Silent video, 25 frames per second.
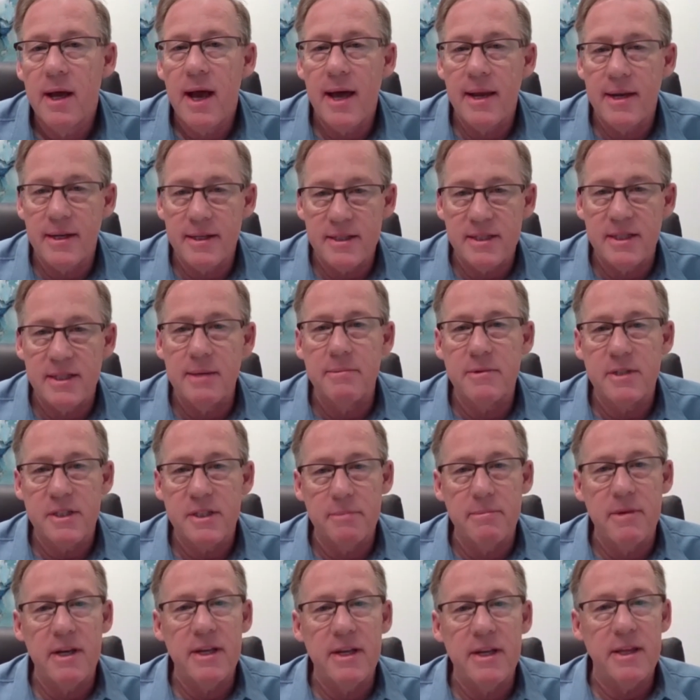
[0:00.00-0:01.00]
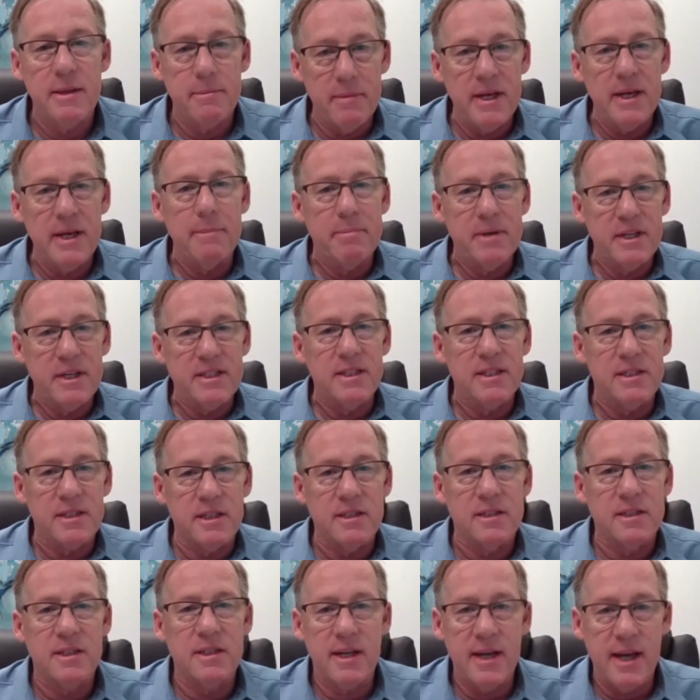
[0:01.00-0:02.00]
And it seems to me that many
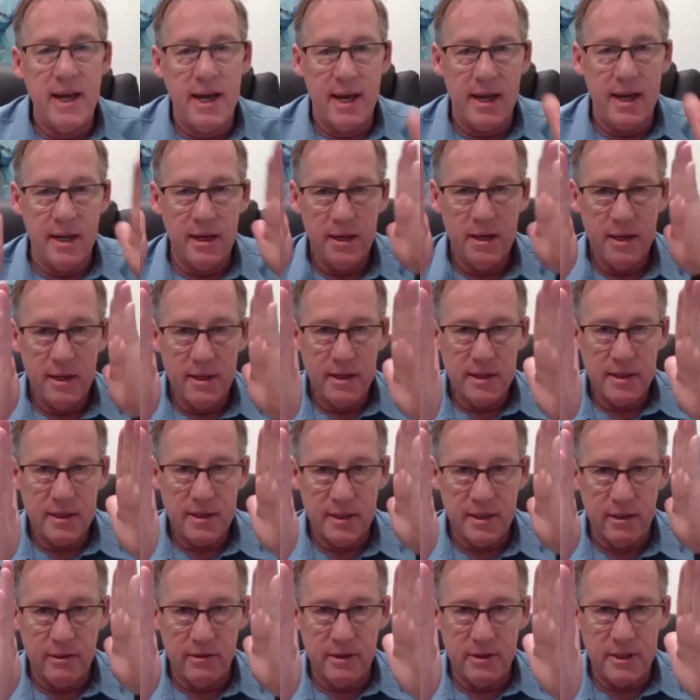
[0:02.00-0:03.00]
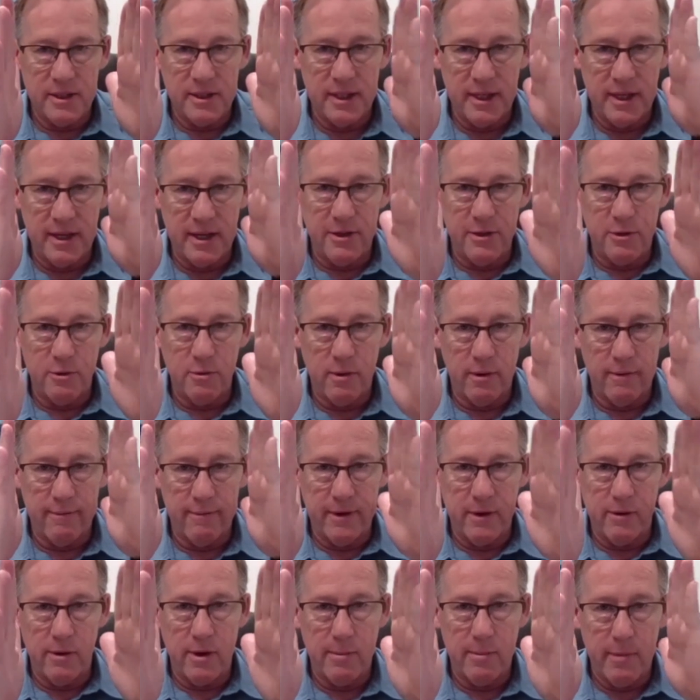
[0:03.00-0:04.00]
businesses today still see through a
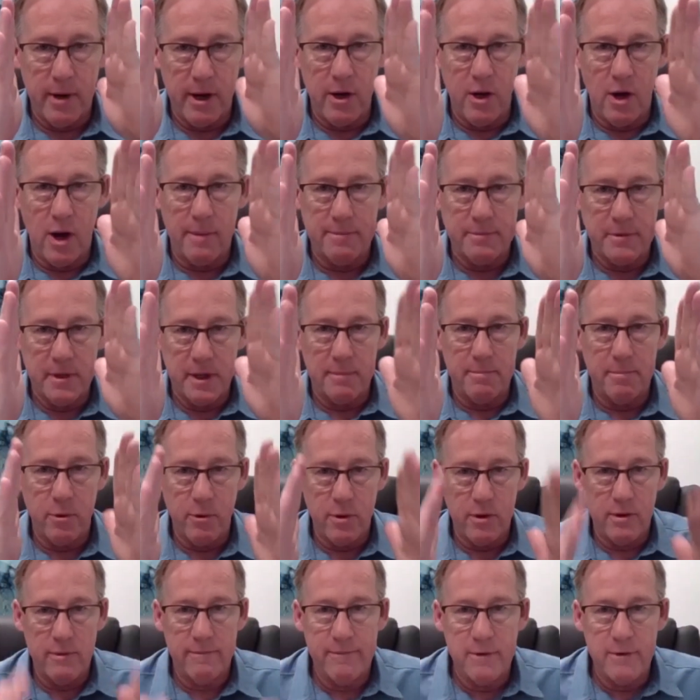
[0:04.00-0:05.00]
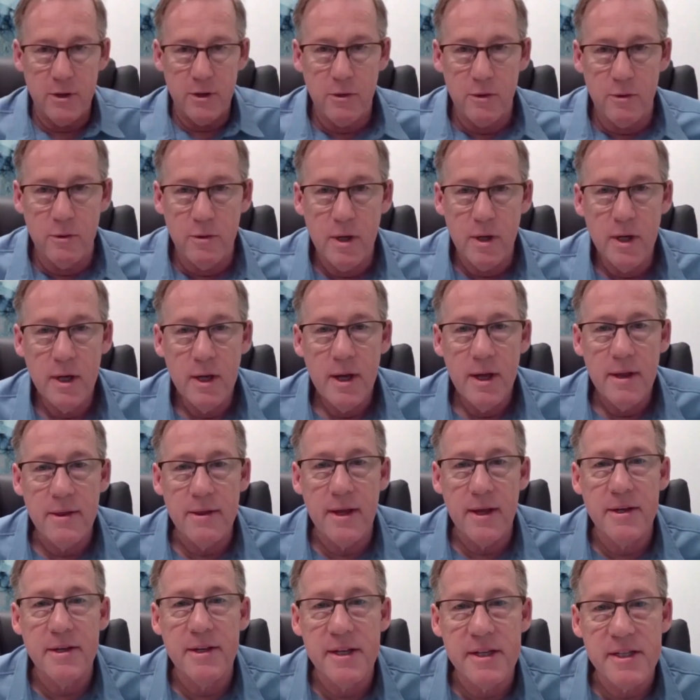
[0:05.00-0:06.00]
very myopic point of view
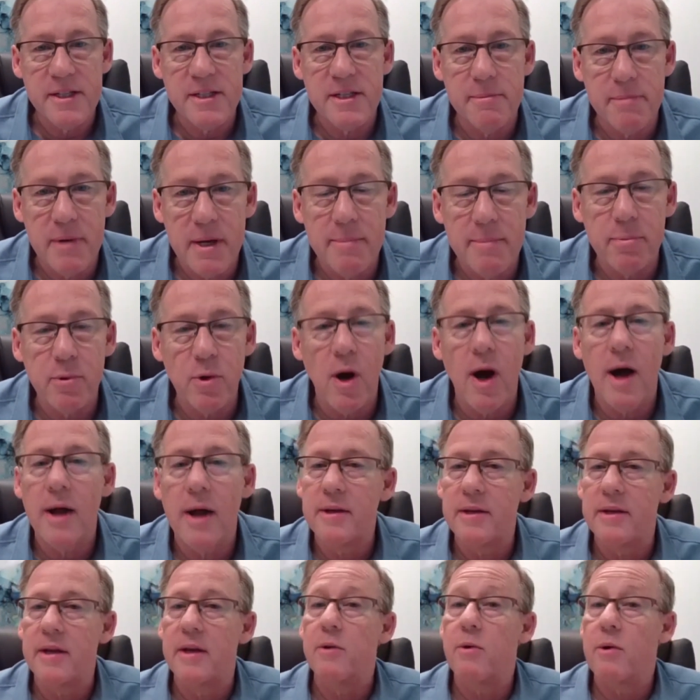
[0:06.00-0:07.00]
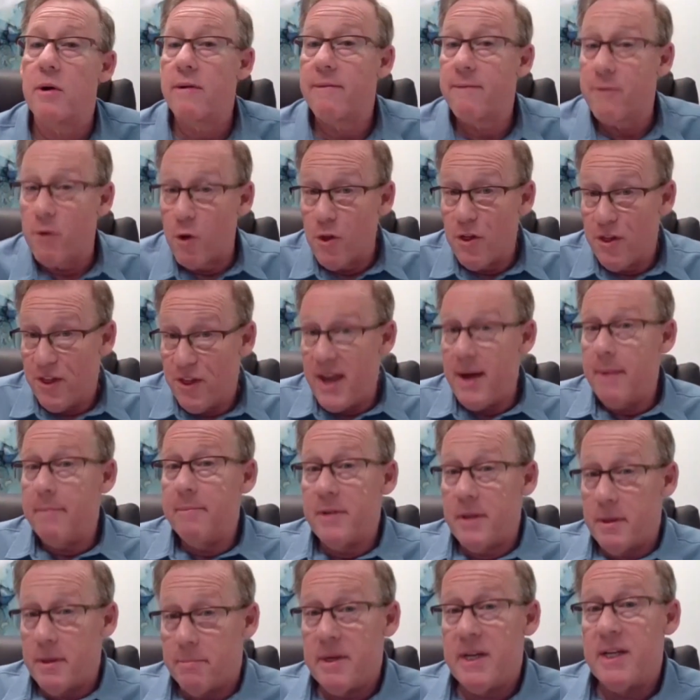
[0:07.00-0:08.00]
that needs to be broadened in order for
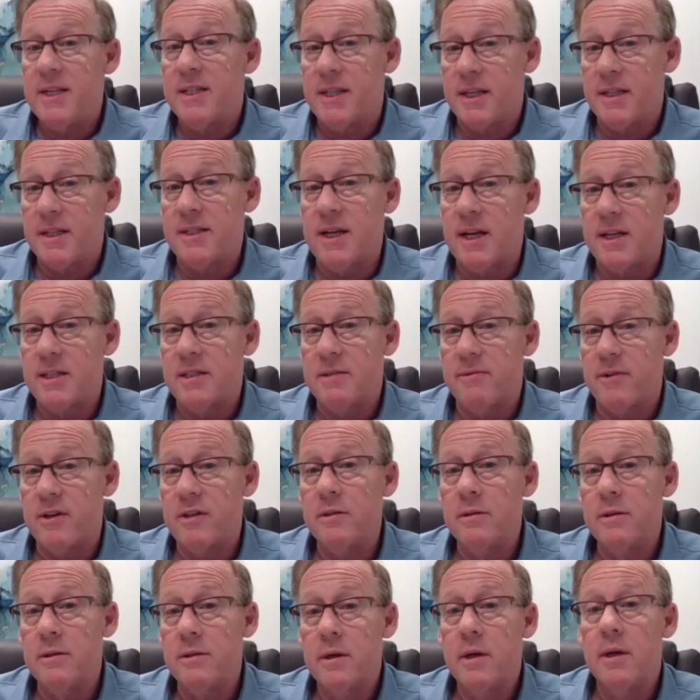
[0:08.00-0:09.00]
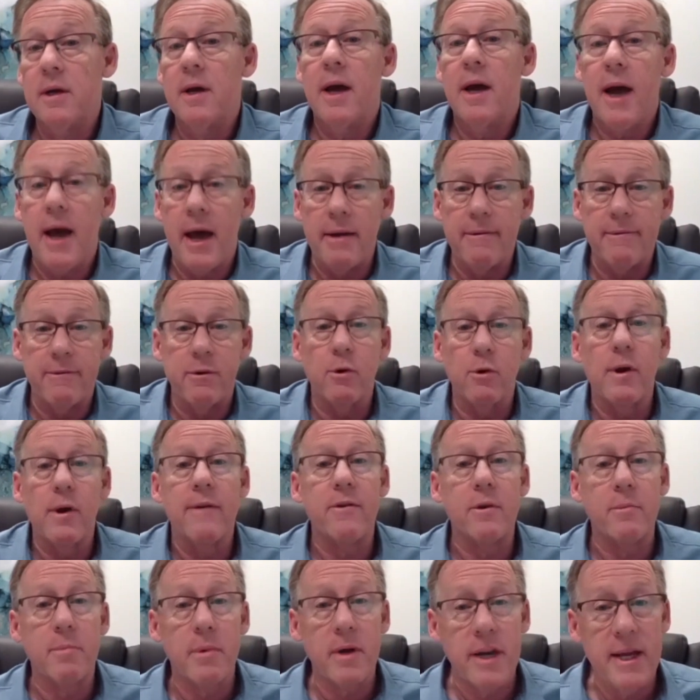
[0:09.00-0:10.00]
them to be successful and for
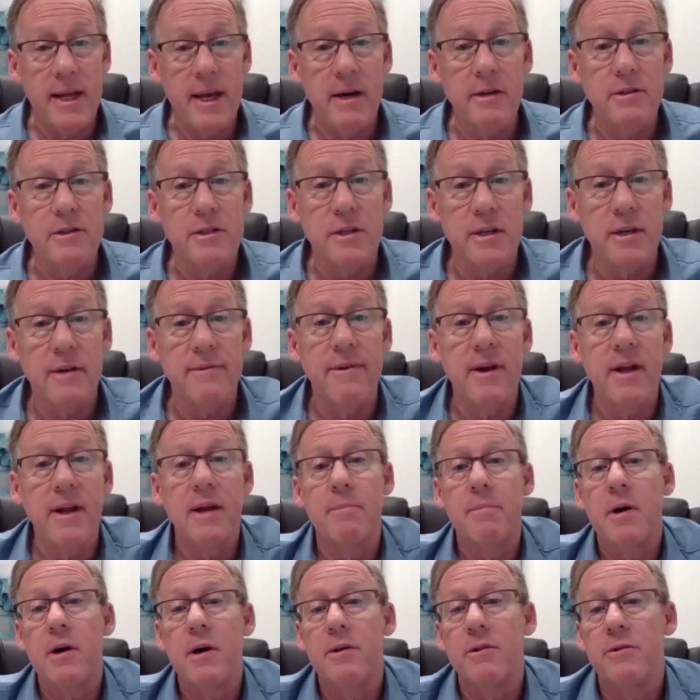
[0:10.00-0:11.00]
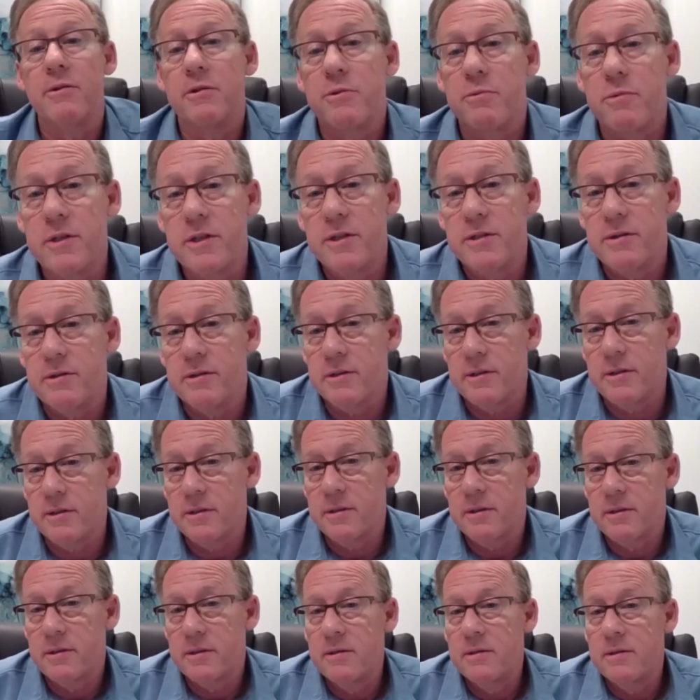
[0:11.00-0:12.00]
everybody else to develop all those resources.